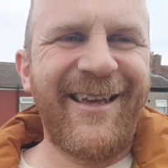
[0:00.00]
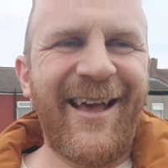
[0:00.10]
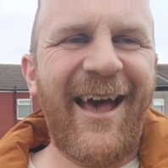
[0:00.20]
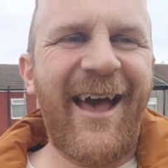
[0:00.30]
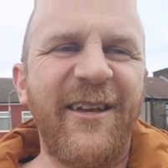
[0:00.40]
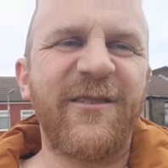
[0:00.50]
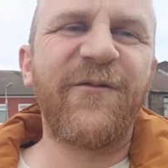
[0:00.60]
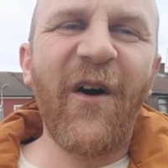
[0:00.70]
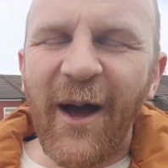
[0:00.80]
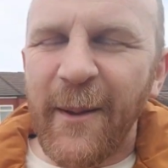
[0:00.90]
It's
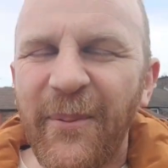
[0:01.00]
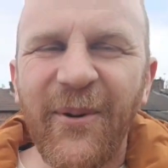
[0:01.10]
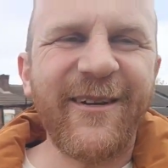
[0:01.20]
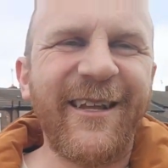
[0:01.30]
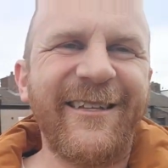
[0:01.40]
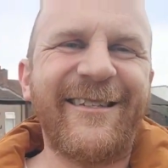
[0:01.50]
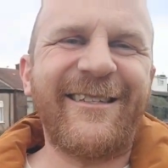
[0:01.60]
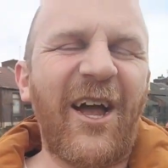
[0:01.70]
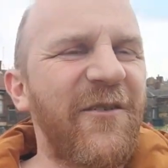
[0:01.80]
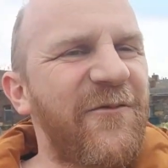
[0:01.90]
vibrant, it's
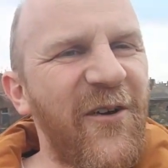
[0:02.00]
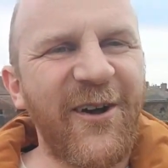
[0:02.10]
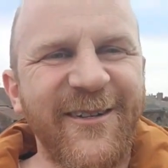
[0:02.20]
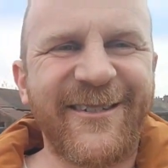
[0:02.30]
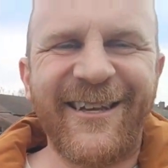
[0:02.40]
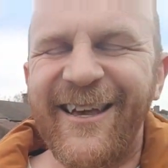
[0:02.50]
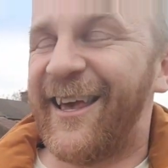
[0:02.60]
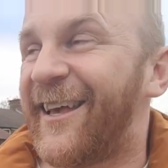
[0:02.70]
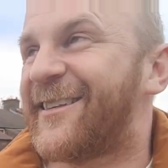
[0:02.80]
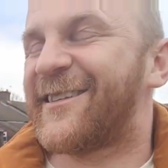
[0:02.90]
diverse,
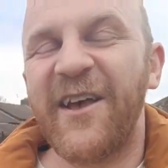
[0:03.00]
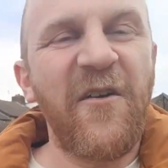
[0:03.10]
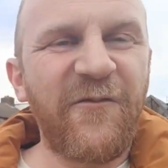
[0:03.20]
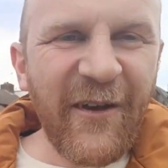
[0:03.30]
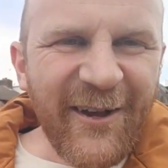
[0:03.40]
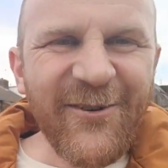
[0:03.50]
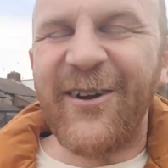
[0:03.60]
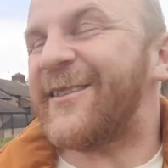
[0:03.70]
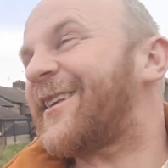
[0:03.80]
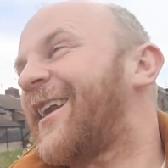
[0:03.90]
it's
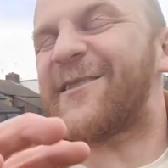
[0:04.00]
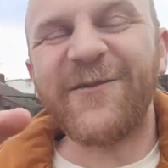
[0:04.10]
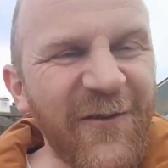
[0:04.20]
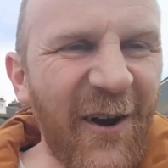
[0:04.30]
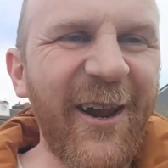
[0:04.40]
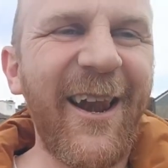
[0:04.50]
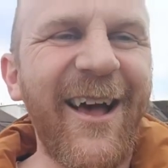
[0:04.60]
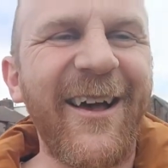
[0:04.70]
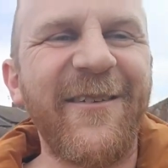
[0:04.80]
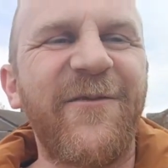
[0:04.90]
vigorous, and it's full of
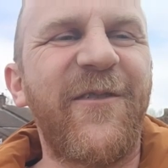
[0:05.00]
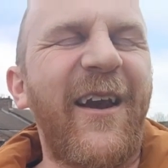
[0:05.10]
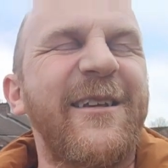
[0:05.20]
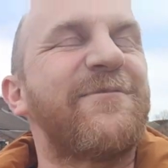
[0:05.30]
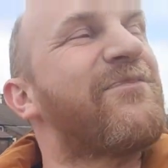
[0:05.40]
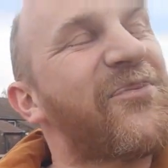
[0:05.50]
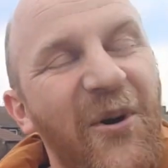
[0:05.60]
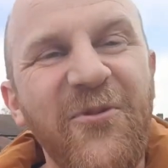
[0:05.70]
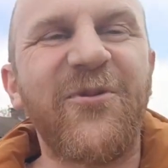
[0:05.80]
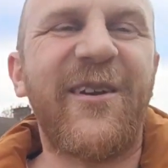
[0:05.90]
life, and it's
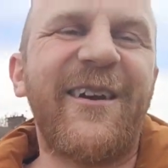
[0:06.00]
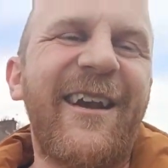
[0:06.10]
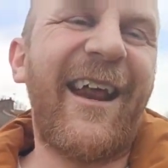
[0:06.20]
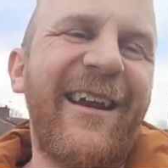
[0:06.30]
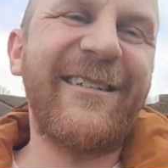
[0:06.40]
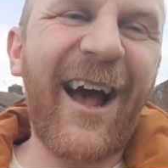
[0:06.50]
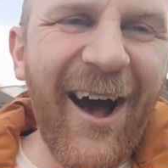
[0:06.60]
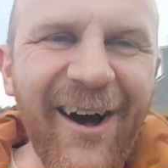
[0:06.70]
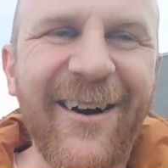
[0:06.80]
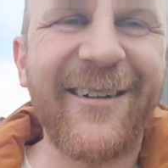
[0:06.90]
broken, and it's
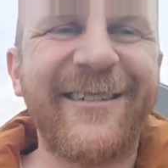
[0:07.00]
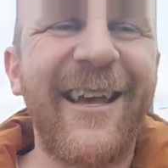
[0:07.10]
hard,